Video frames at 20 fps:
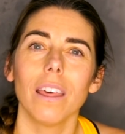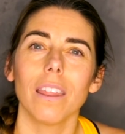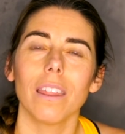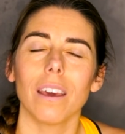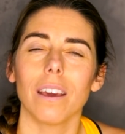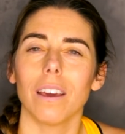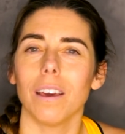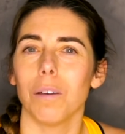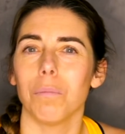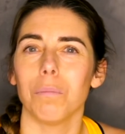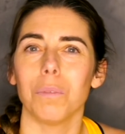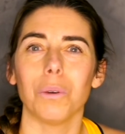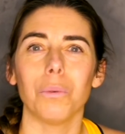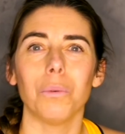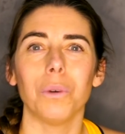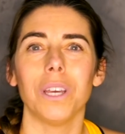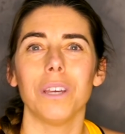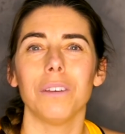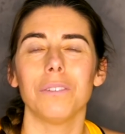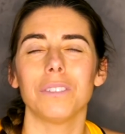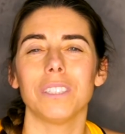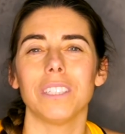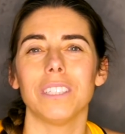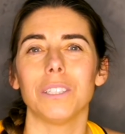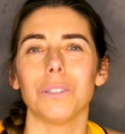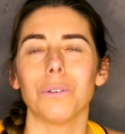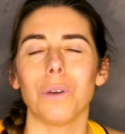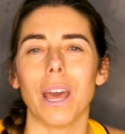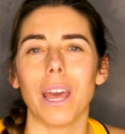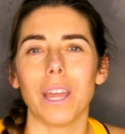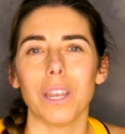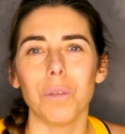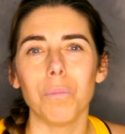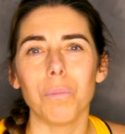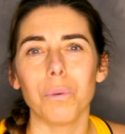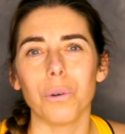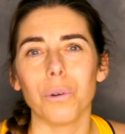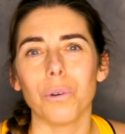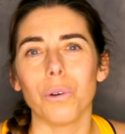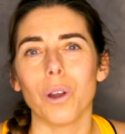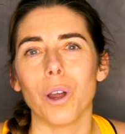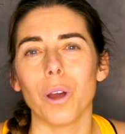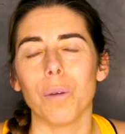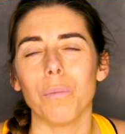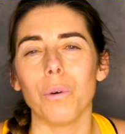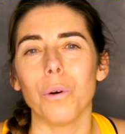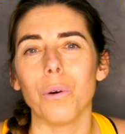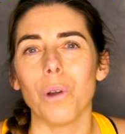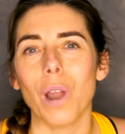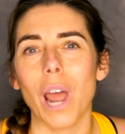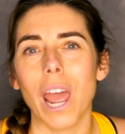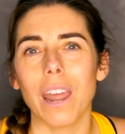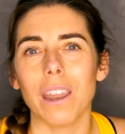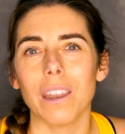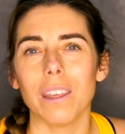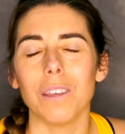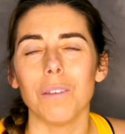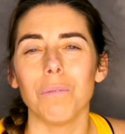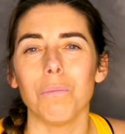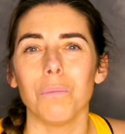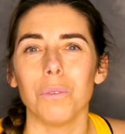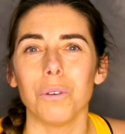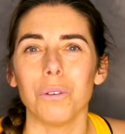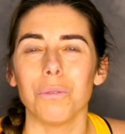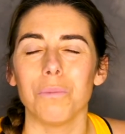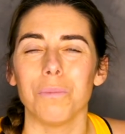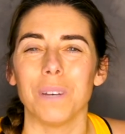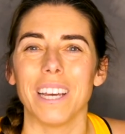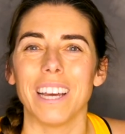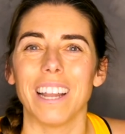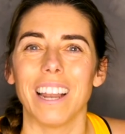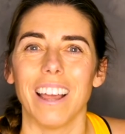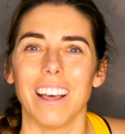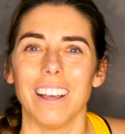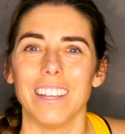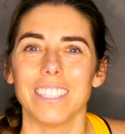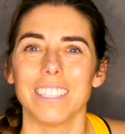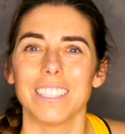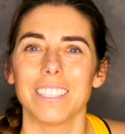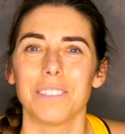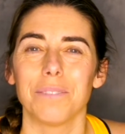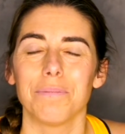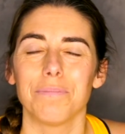that can be weaved into any program or any movement class,